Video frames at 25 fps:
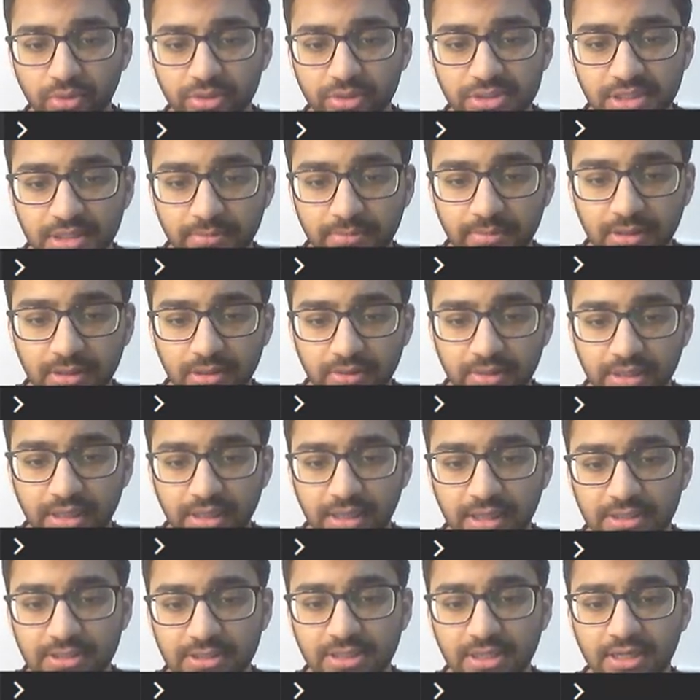He's going to be looking
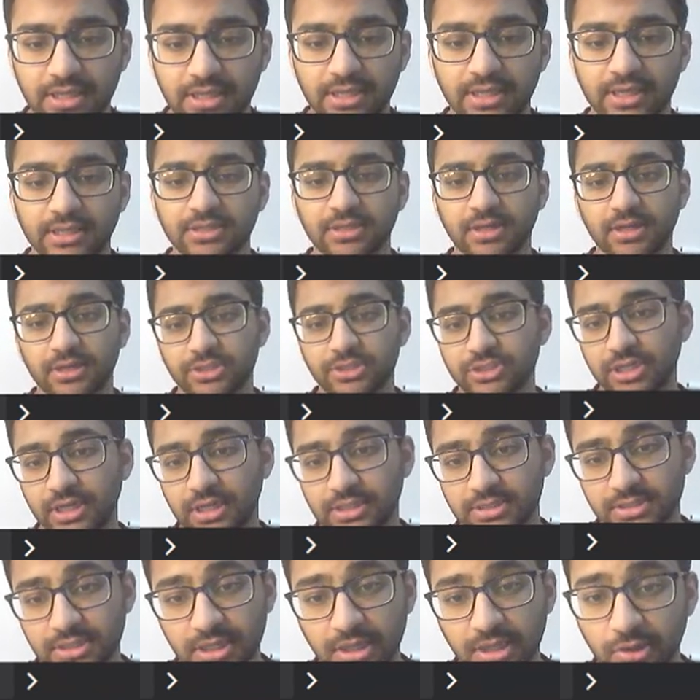at taking a ton of
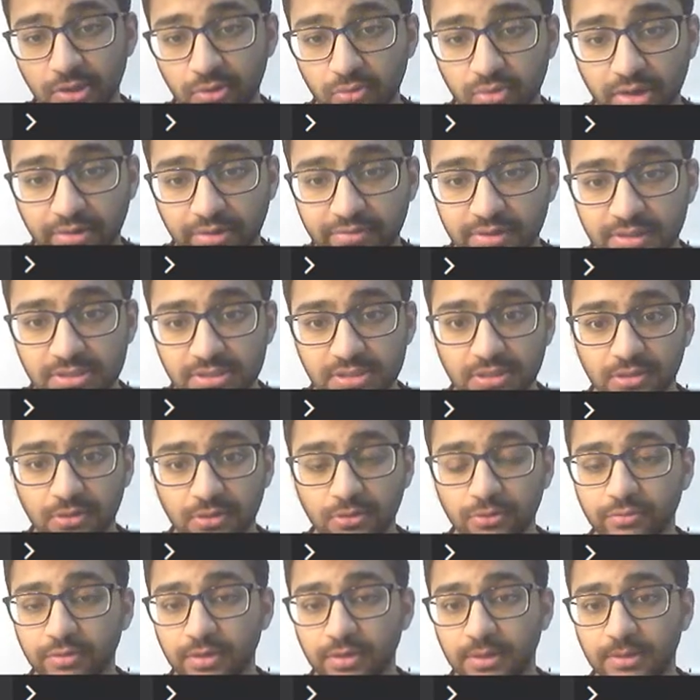shots. Whatever his
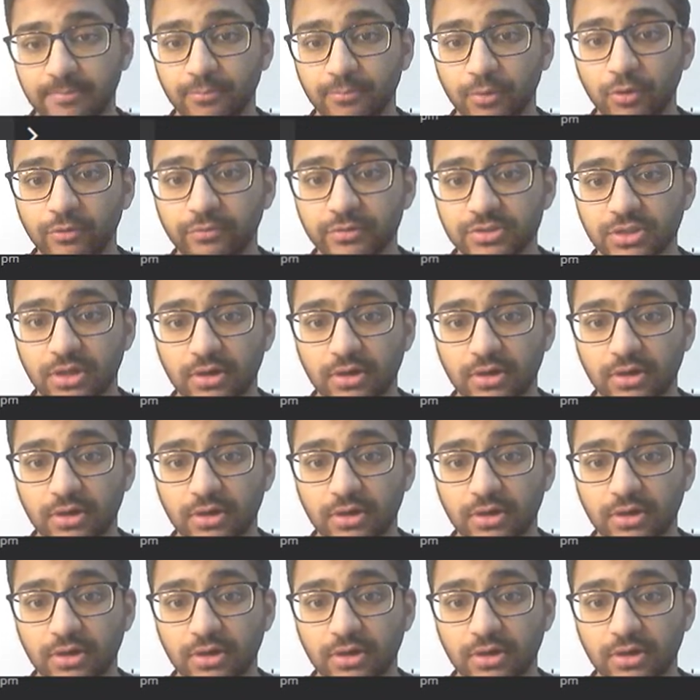um, overs